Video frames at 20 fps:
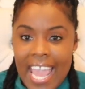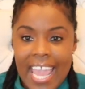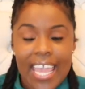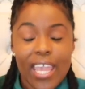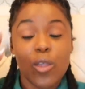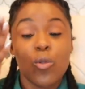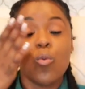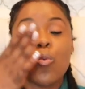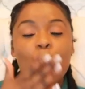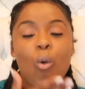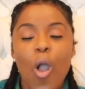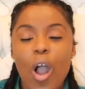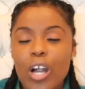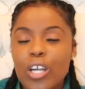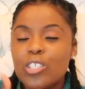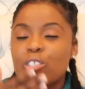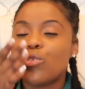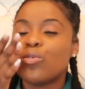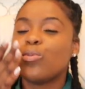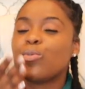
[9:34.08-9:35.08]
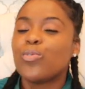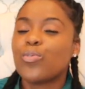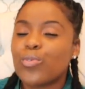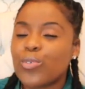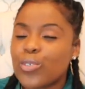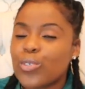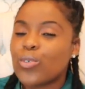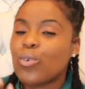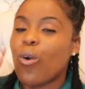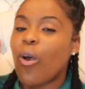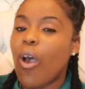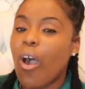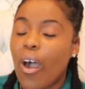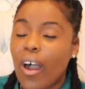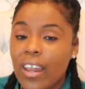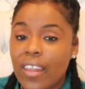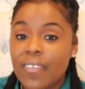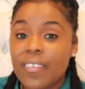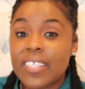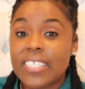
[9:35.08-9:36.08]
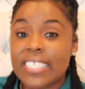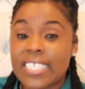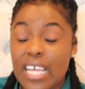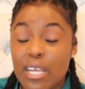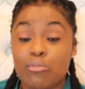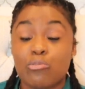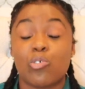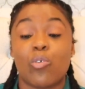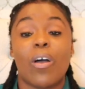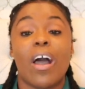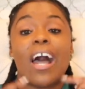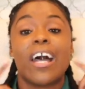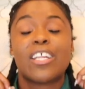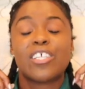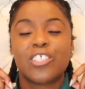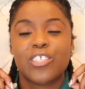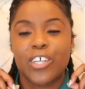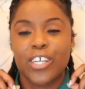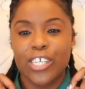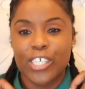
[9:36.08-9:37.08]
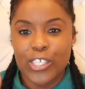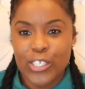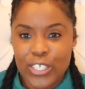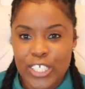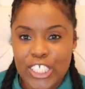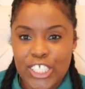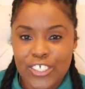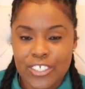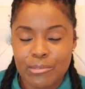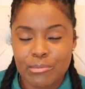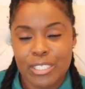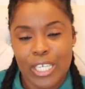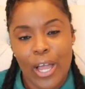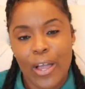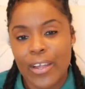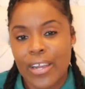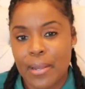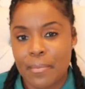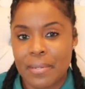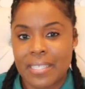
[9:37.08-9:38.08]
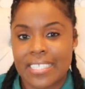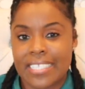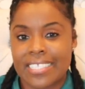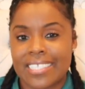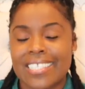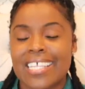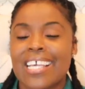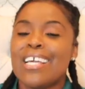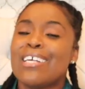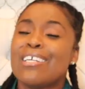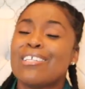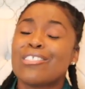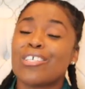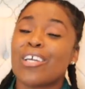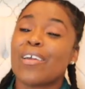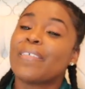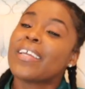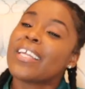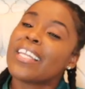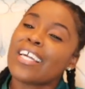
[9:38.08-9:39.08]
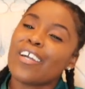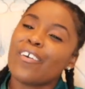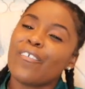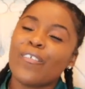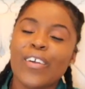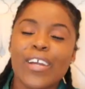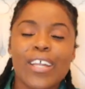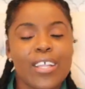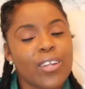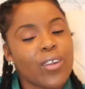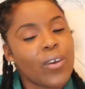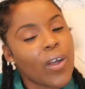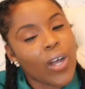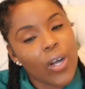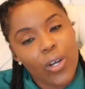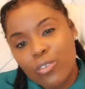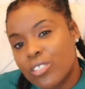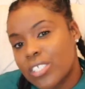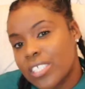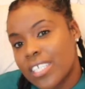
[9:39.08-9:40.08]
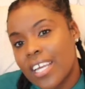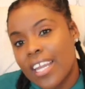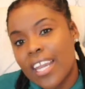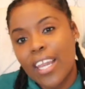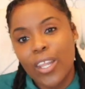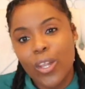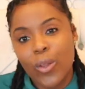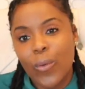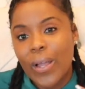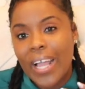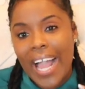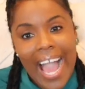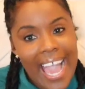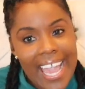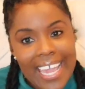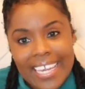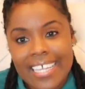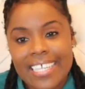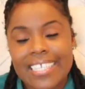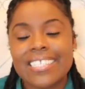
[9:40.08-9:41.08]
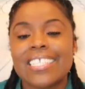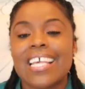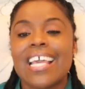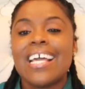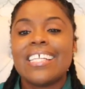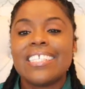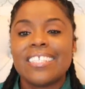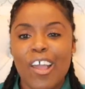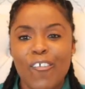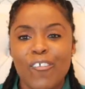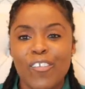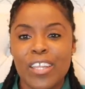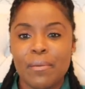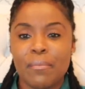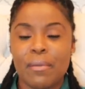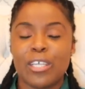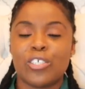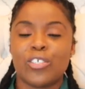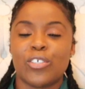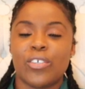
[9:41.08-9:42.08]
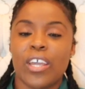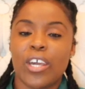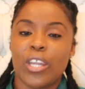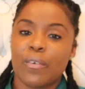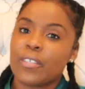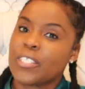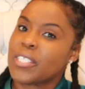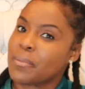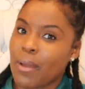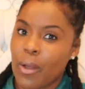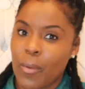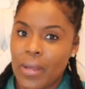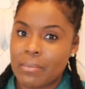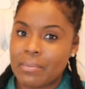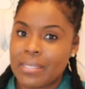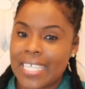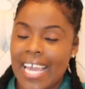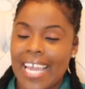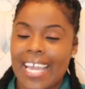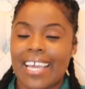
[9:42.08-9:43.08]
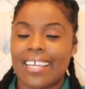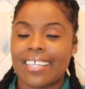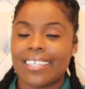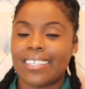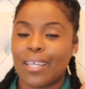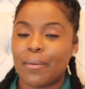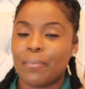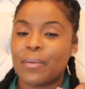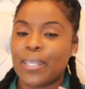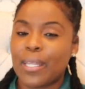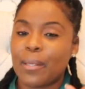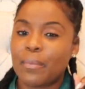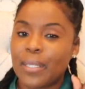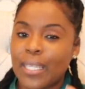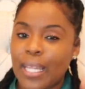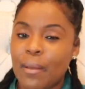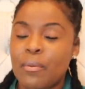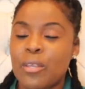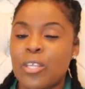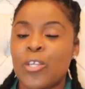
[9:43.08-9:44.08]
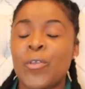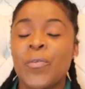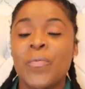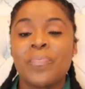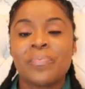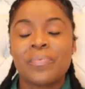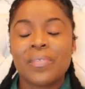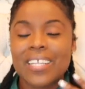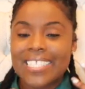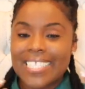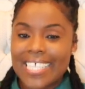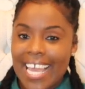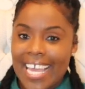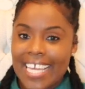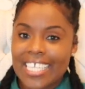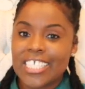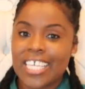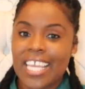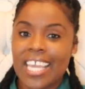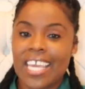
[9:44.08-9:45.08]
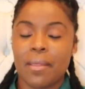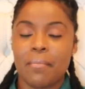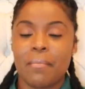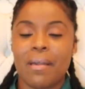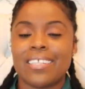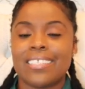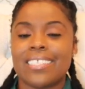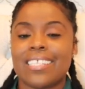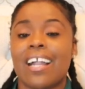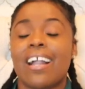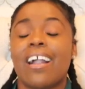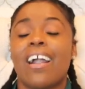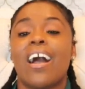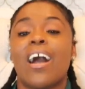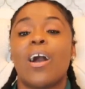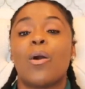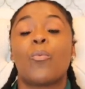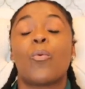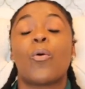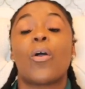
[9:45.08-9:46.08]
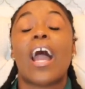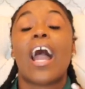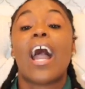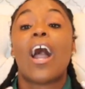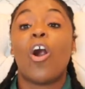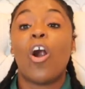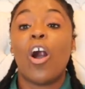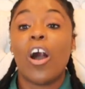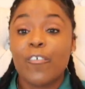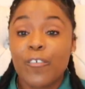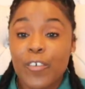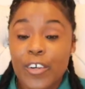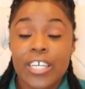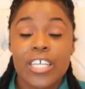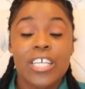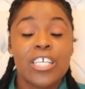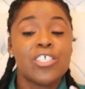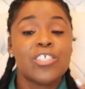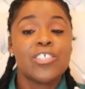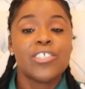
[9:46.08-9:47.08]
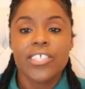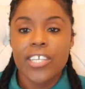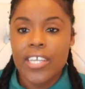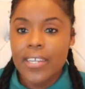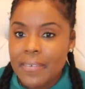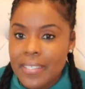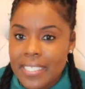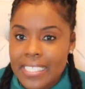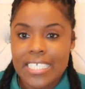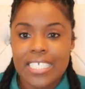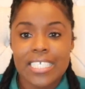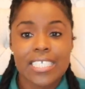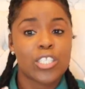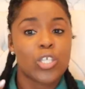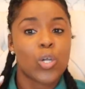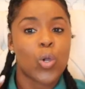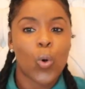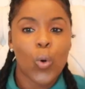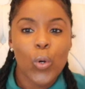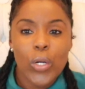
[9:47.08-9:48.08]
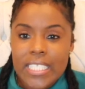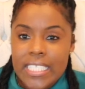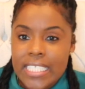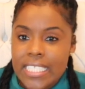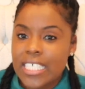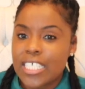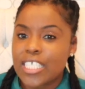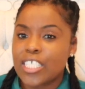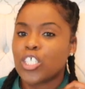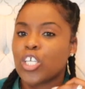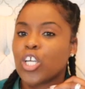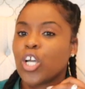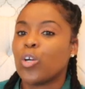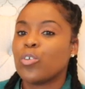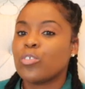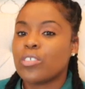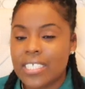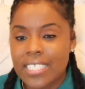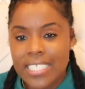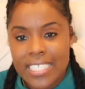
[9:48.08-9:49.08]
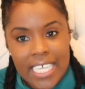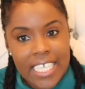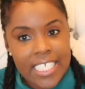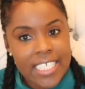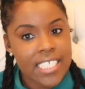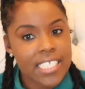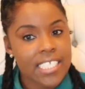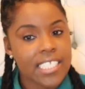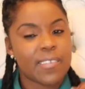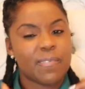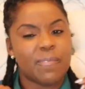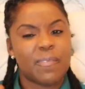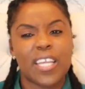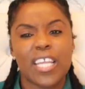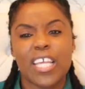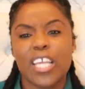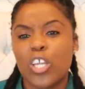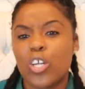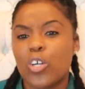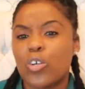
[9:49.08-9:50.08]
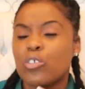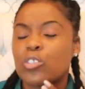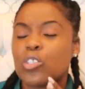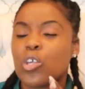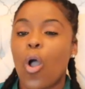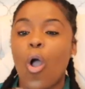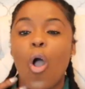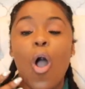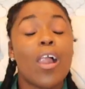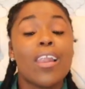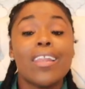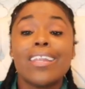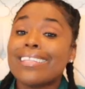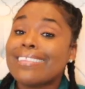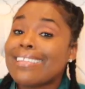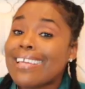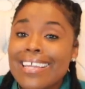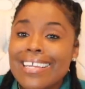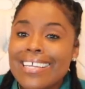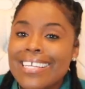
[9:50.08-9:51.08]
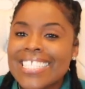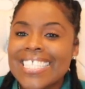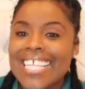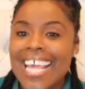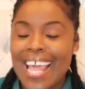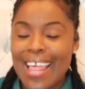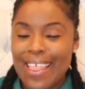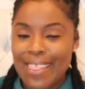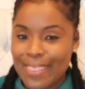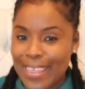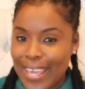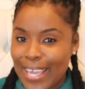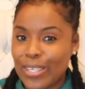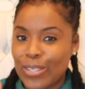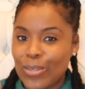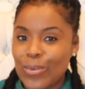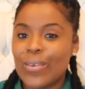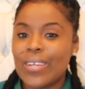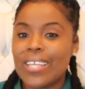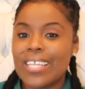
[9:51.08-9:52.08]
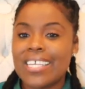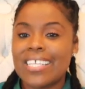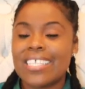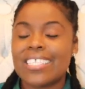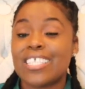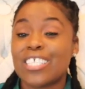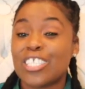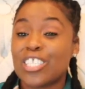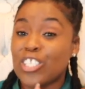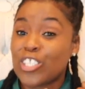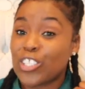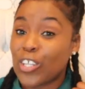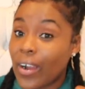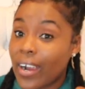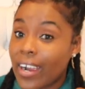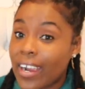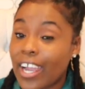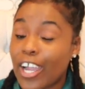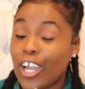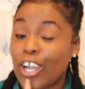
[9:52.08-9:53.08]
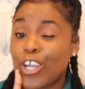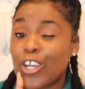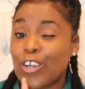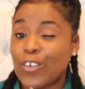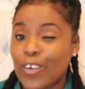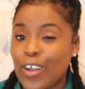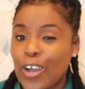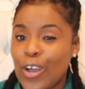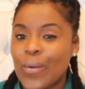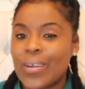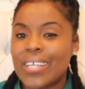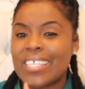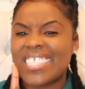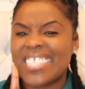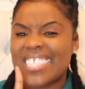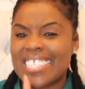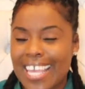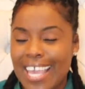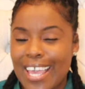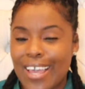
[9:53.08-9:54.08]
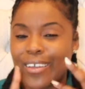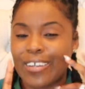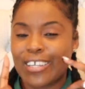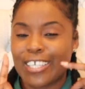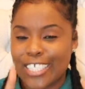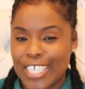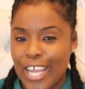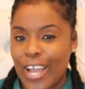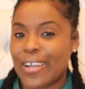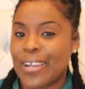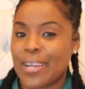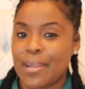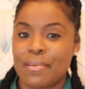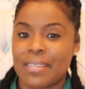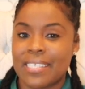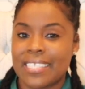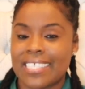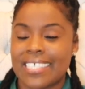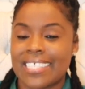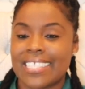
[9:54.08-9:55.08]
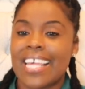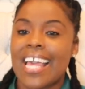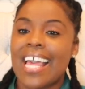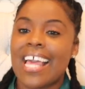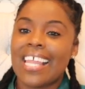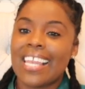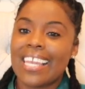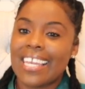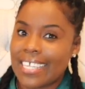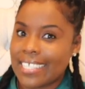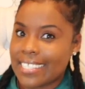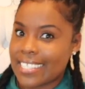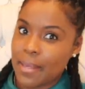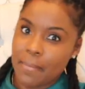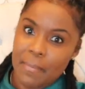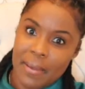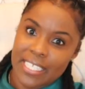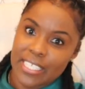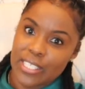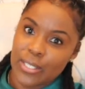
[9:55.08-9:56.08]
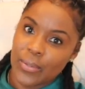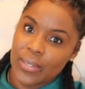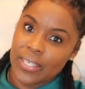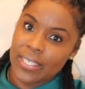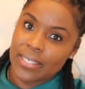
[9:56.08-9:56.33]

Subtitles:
It walks you through all of the steps on how to start your dream childcare business. So if you're looking for a little coaching, a little guidance, definitely make sure you head over to my website at www educatedminds.com, where I offer services, courses, coaching sessions, videos, all of the things that you need to start, grow, and scale your childcare business. Let's get back to it.